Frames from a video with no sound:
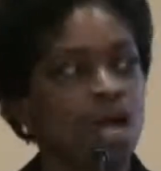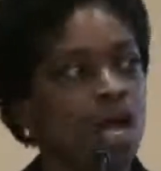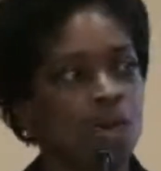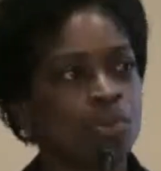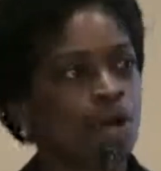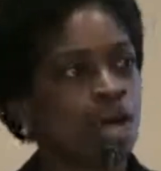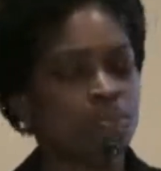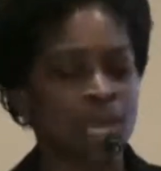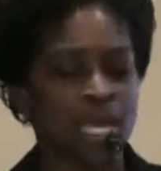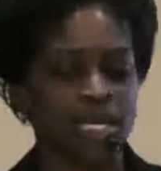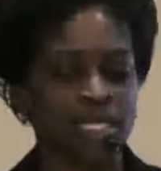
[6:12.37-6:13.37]
A
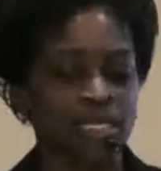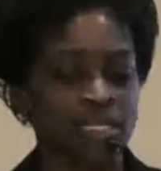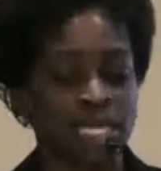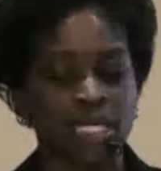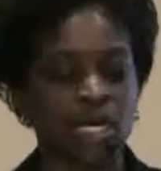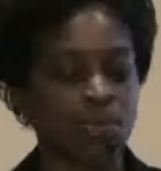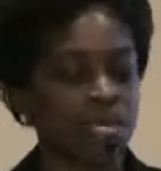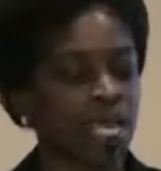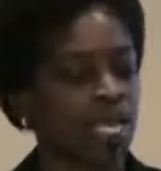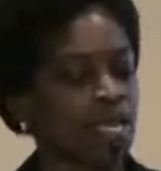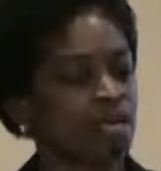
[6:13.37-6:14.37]
broadband link-up
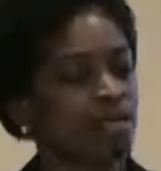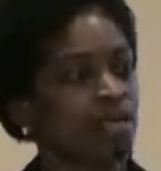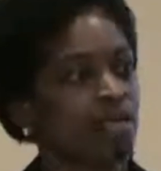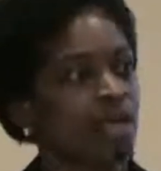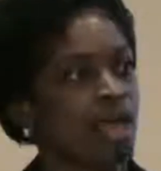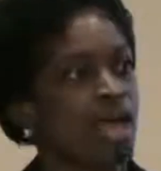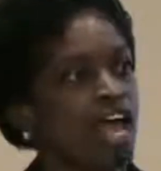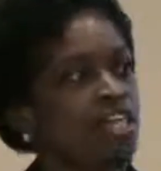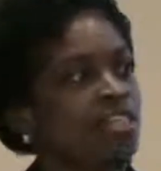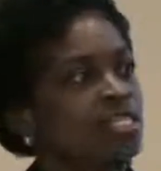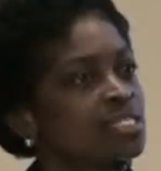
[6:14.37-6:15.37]
can,
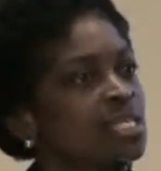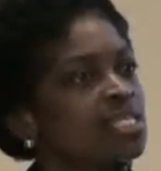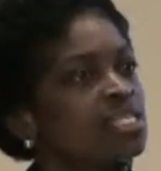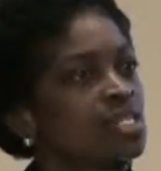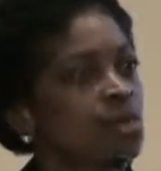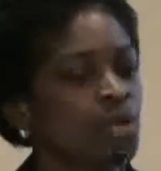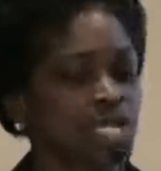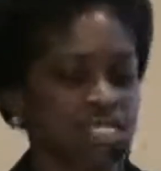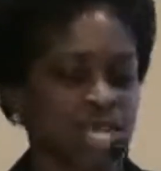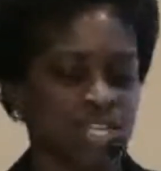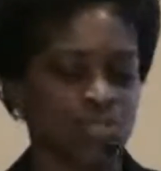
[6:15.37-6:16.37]
and this is no
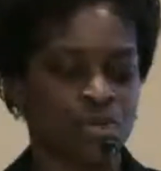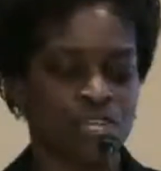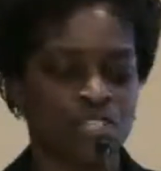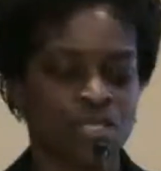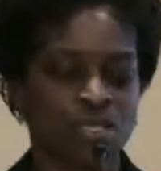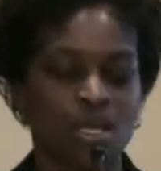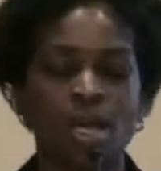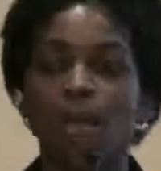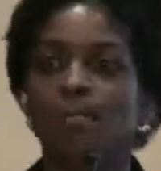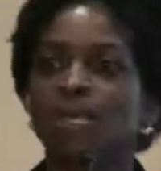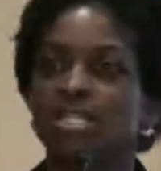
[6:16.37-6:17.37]
exaggeration,
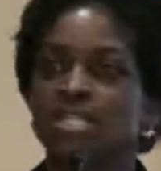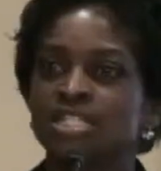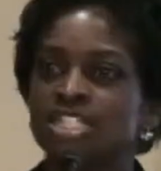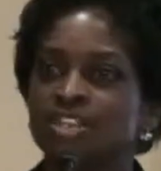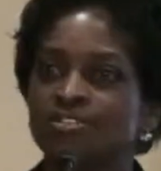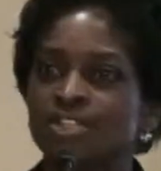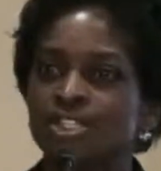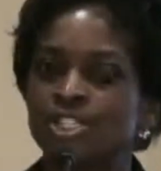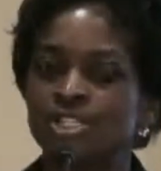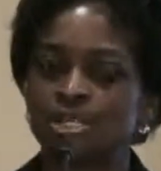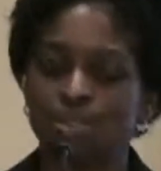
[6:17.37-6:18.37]
be the
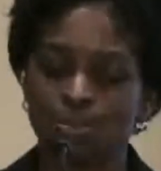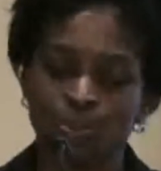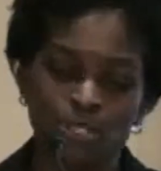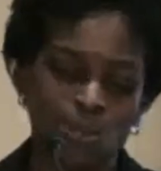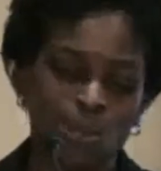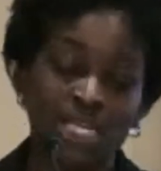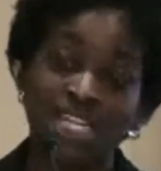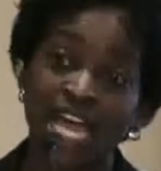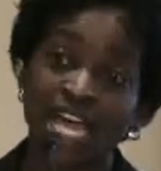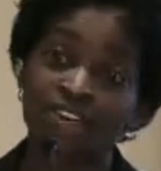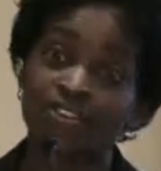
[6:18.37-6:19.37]
difference between
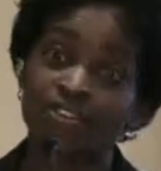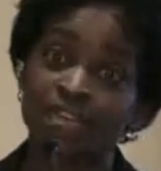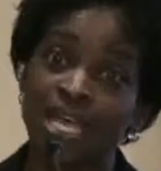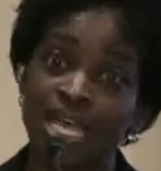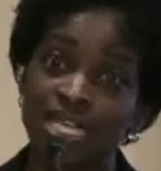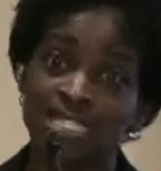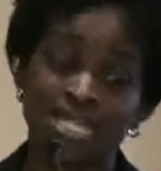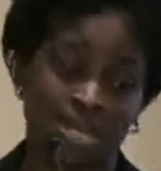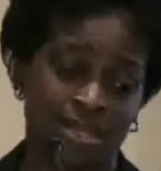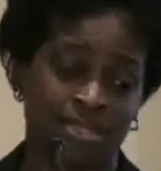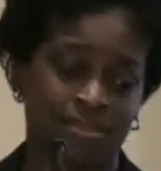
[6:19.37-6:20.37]
life and
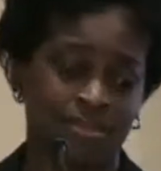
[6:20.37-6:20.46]
death.